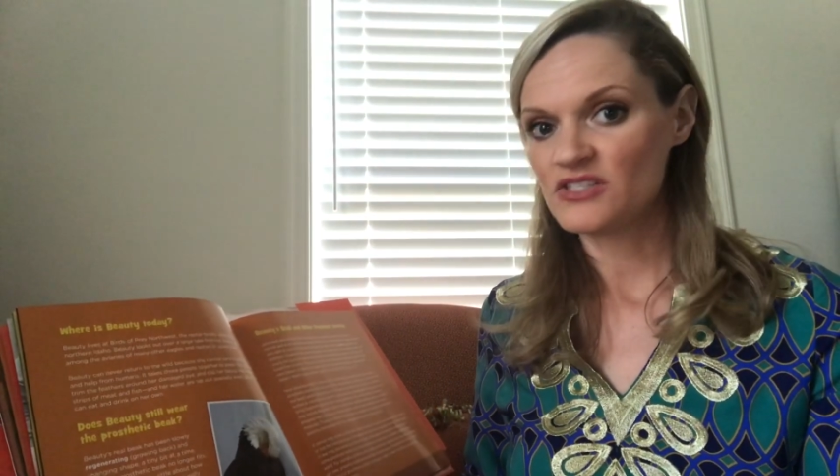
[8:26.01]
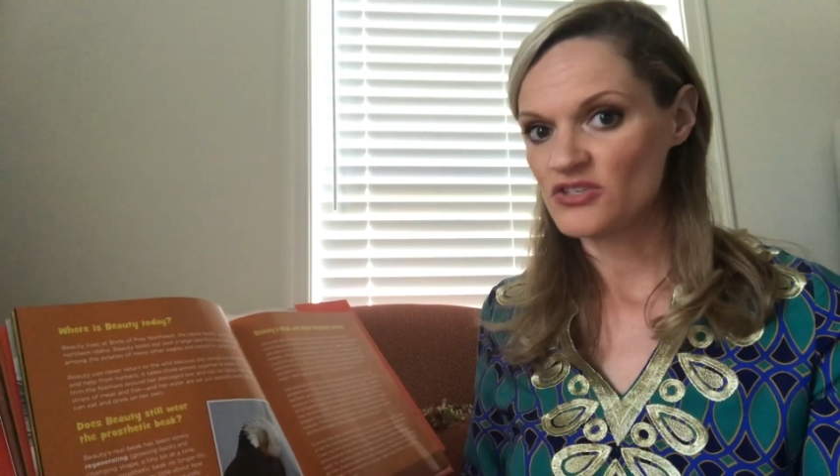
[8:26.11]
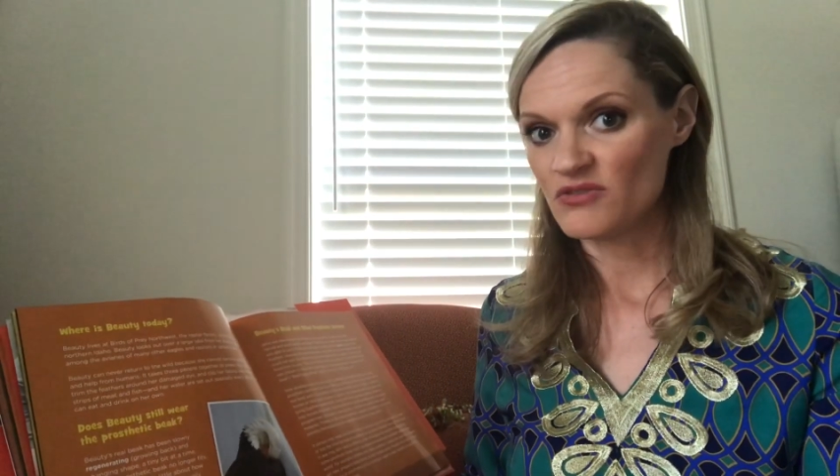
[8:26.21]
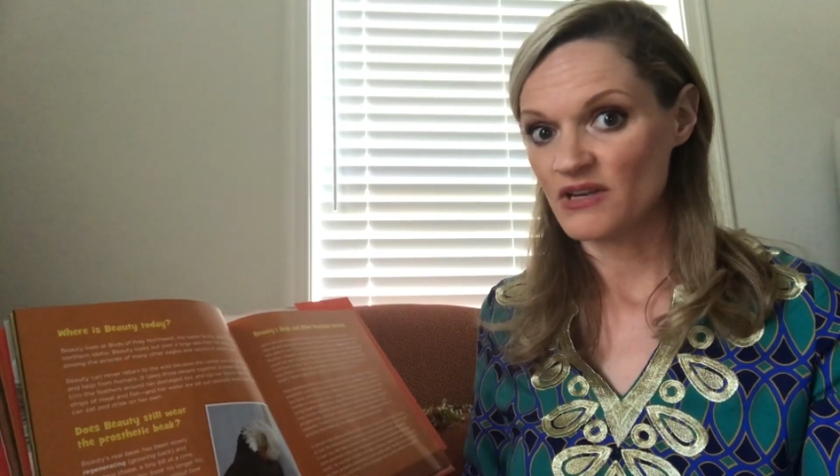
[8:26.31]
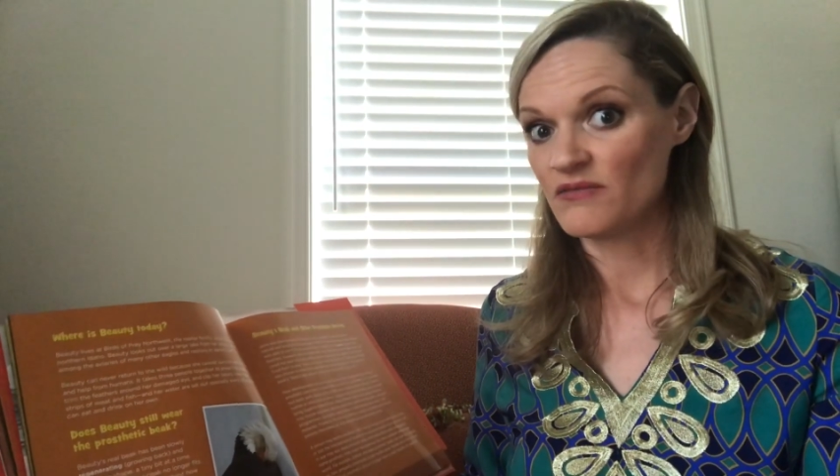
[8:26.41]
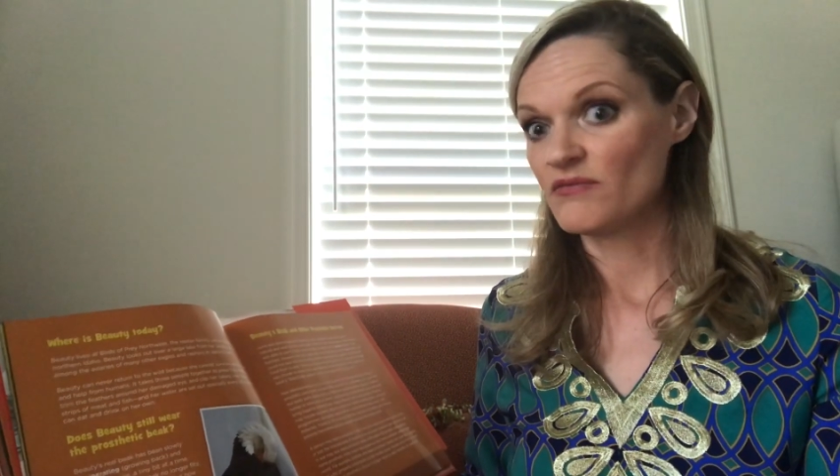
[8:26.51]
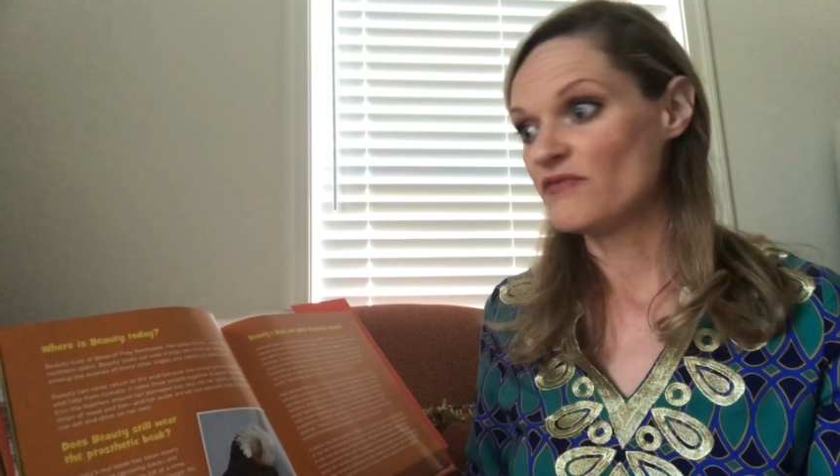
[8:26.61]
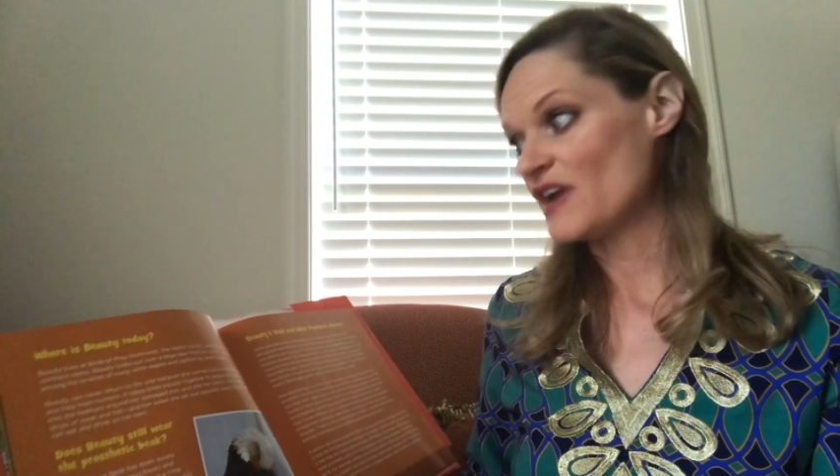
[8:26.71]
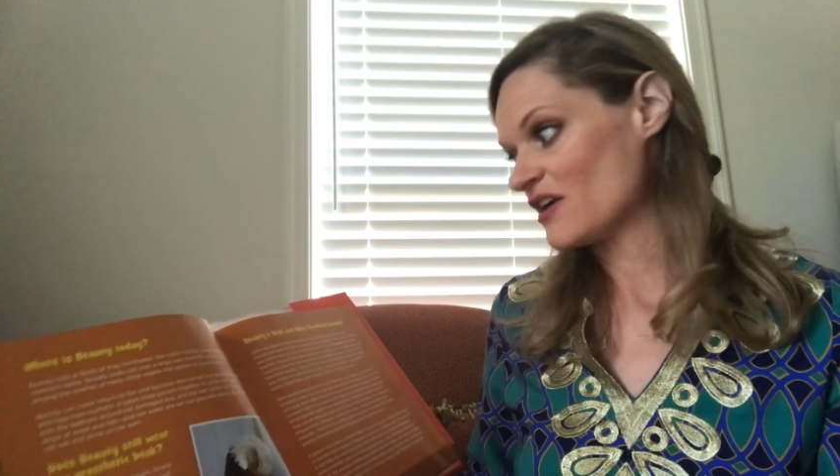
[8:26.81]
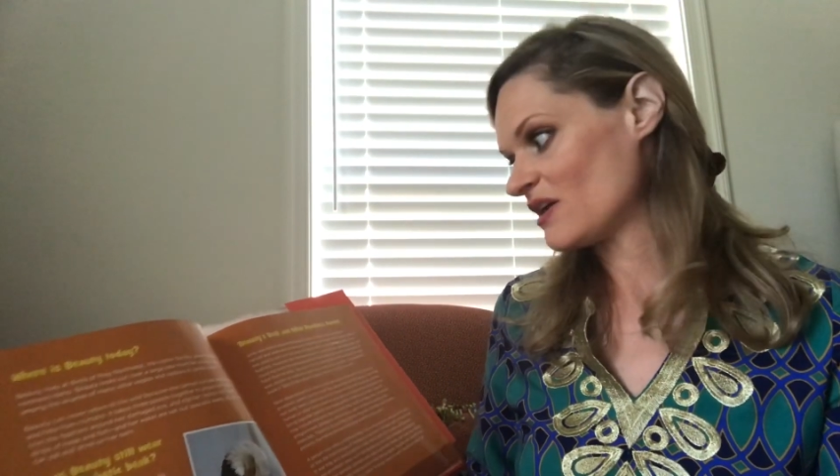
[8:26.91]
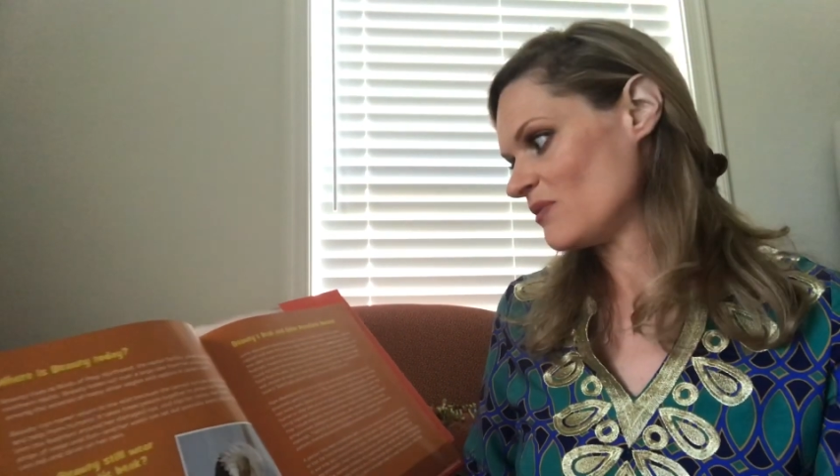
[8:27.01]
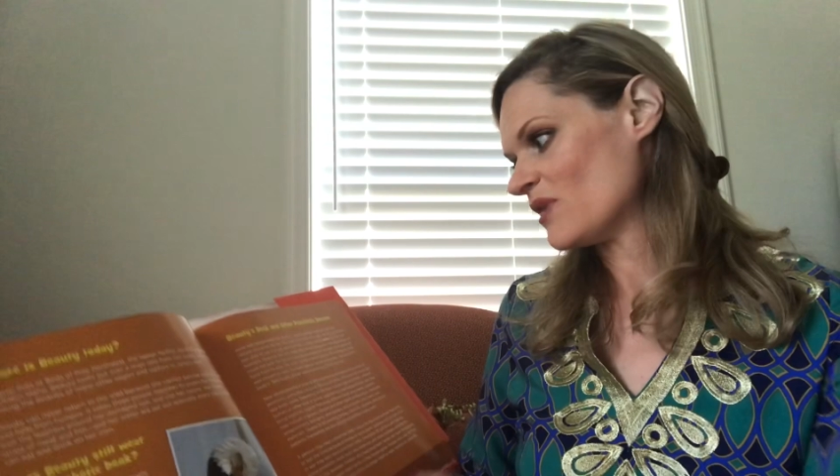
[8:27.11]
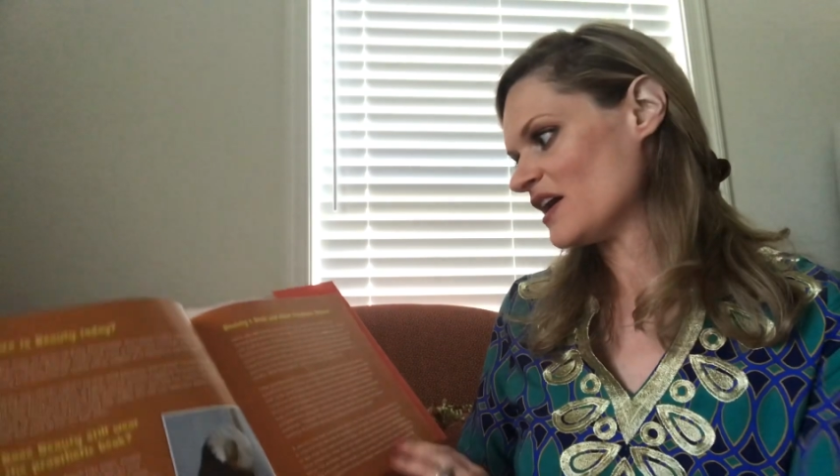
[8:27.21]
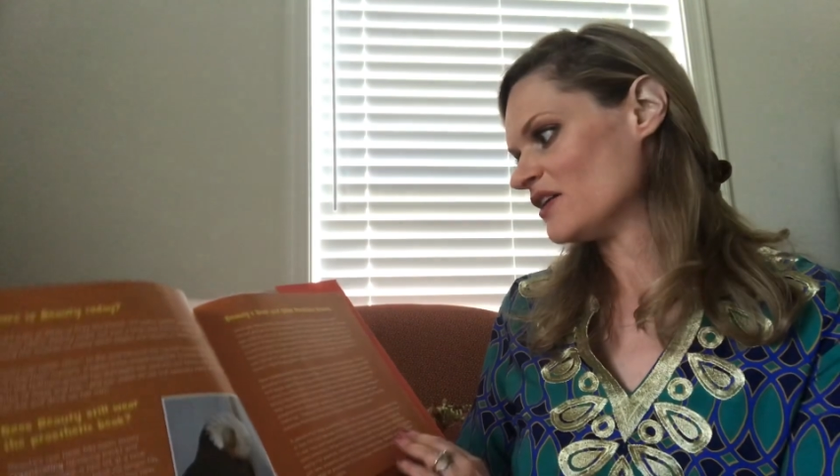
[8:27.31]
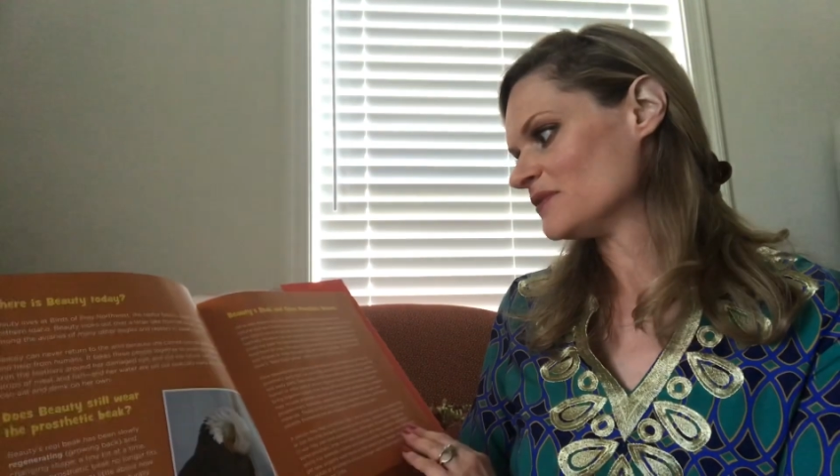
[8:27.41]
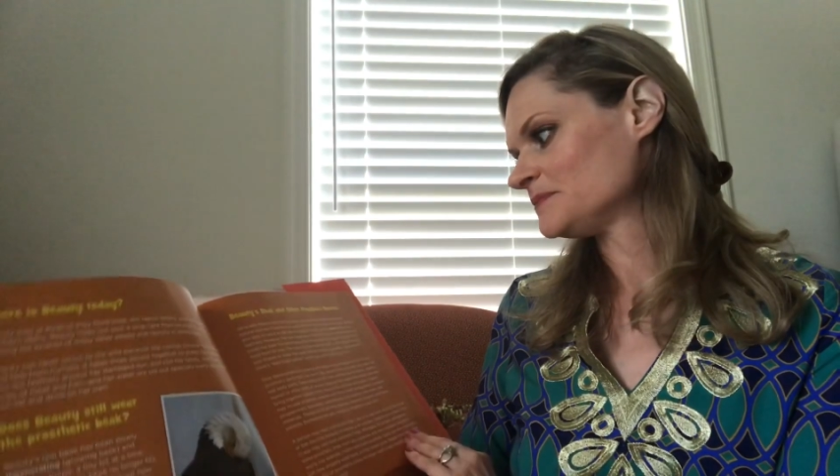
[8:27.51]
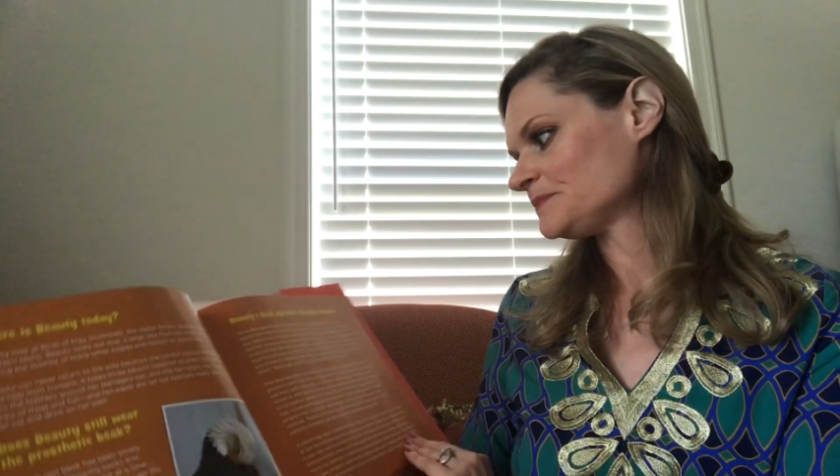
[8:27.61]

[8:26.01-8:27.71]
doing very well.